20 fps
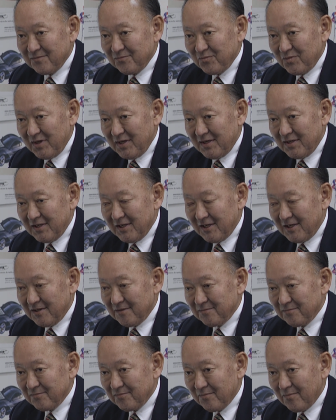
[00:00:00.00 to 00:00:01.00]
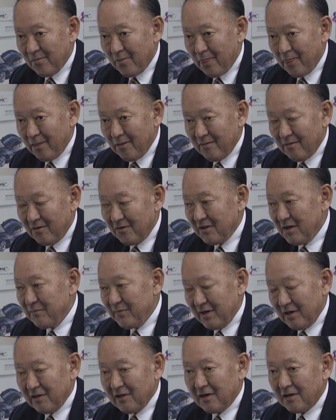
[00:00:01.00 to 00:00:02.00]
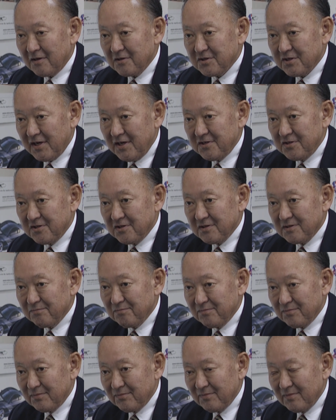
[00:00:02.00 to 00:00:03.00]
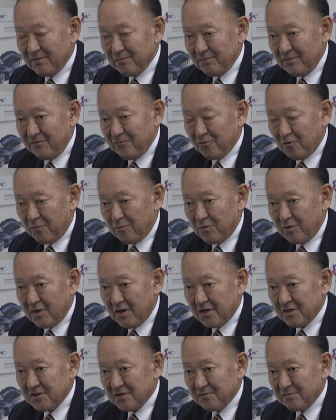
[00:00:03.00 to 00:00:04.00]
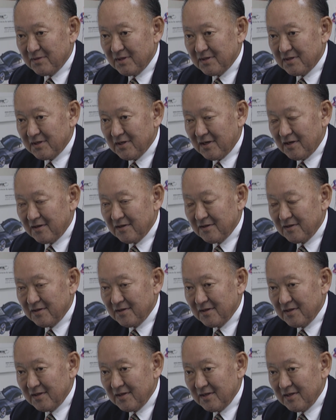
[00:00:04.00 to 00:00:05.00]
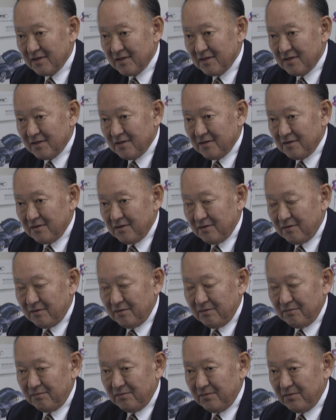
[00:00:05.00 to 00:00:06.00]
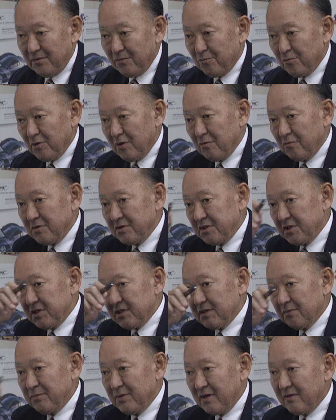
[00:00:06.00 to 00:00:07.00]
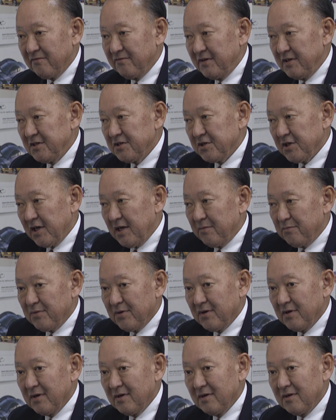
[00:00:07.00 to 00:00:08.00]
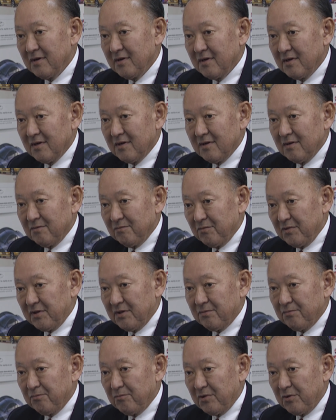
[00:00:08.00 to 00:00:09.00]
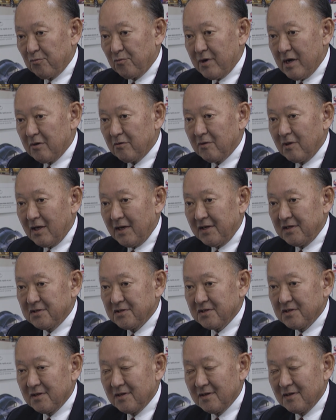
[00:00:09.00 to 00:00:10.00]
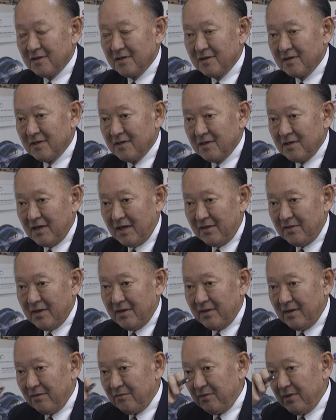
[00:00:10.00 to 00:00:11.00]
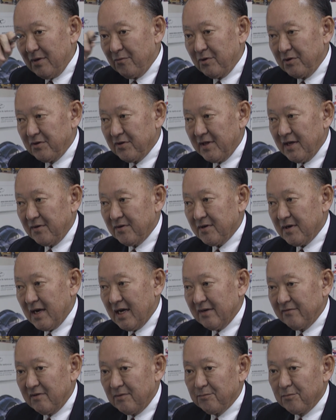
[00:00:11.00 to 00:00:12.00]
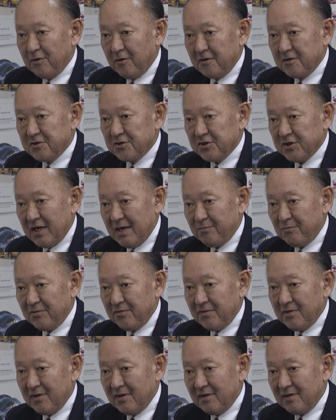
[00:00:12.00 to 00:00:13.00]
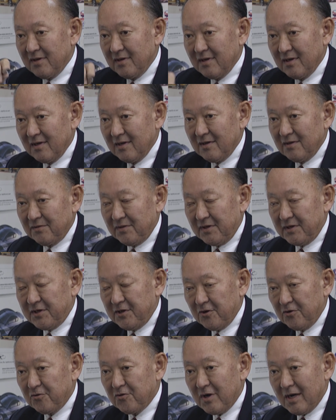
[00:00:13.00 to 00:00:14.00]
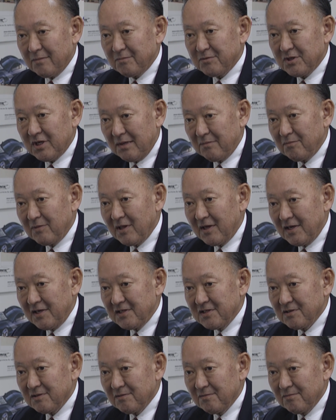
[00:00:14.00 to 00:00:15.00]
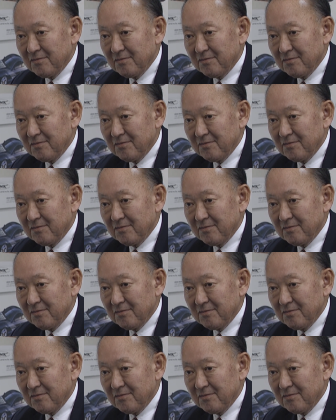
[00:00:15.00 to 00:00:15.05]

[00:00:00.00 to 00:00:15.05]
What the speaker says: And, they made a lot of changes before production, but the rear was just a big V shape with round lights. And then they went to that kind of a bird shape with the teardrop-shaped lights.